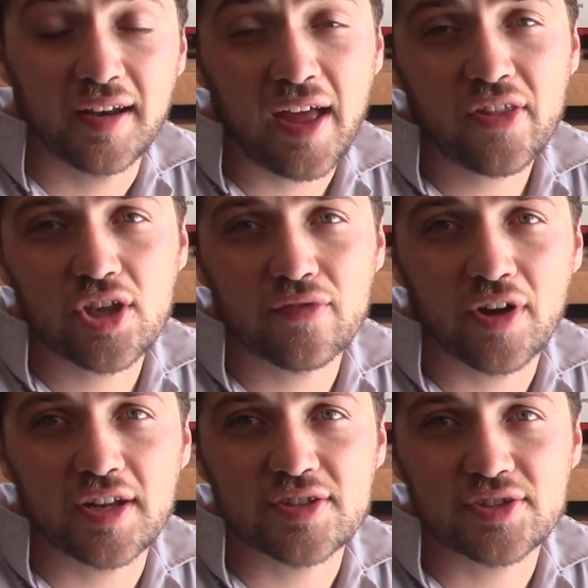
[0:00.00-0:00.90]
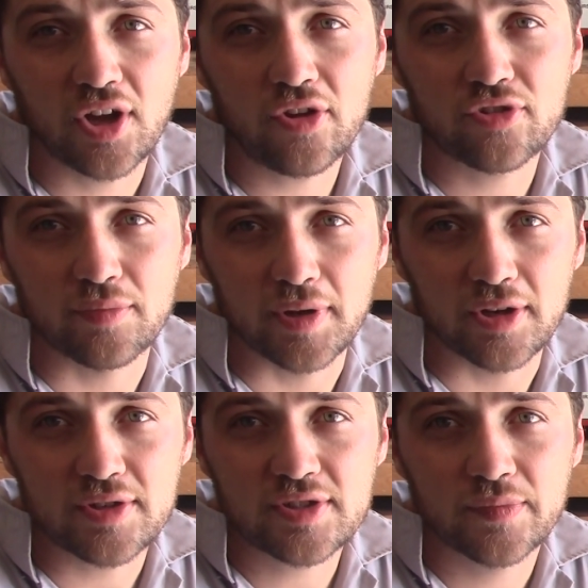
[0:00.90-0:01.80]
Now that you've uninstalled your
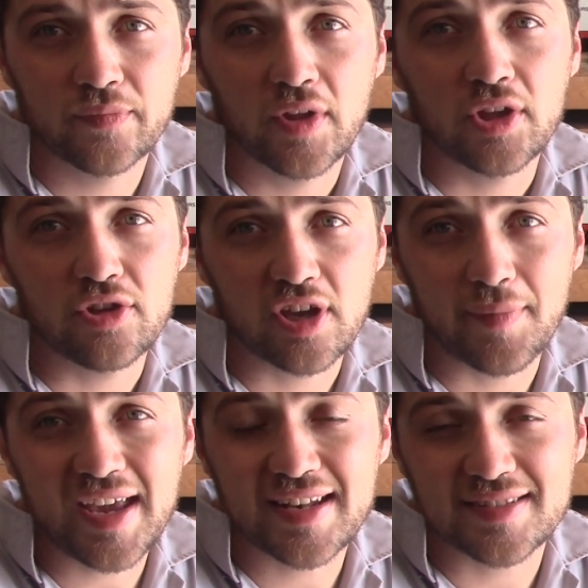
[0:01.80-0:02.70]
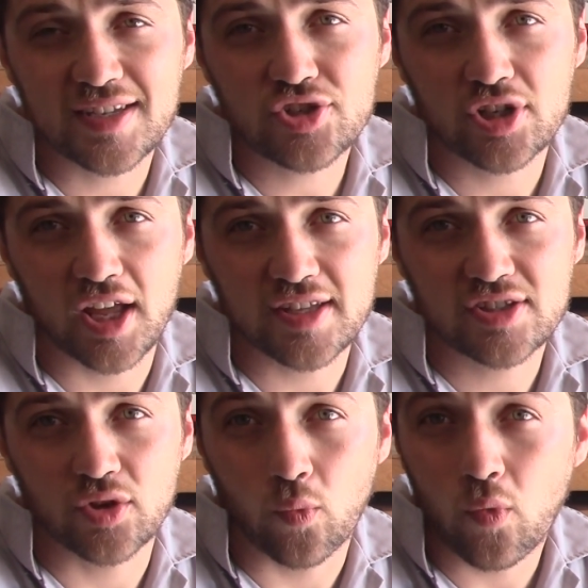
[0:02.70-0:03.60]
mirrors, you can make a decision as to